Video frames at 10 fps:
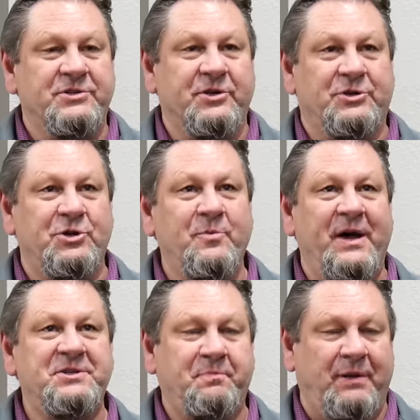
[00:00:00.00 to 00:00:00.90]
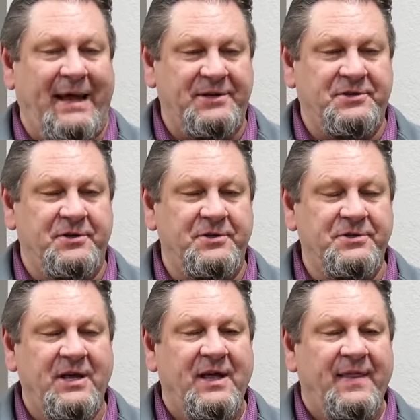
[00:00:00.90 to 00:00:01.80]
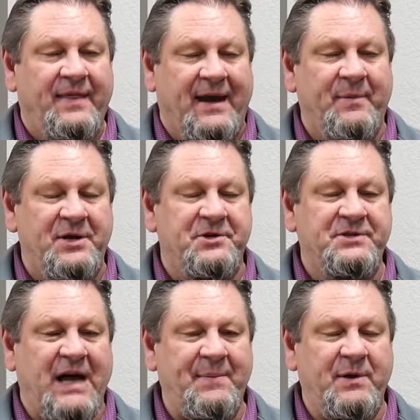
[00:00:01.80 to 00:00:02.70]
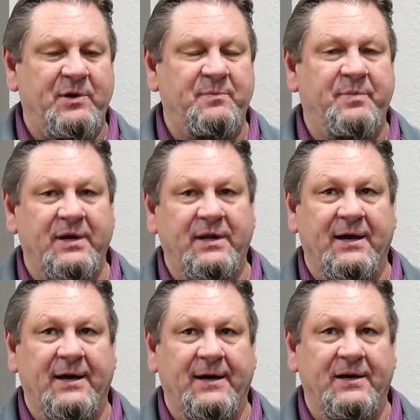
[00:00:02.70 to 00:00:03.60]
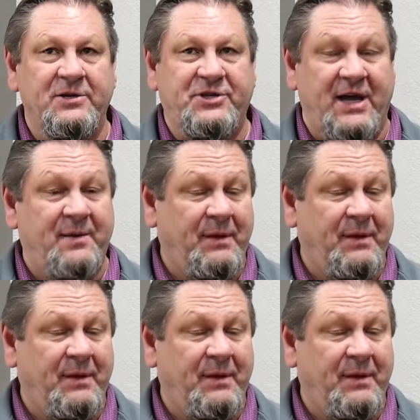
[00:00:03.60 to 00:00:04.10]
So the two best planters that I measure timing would be Shannon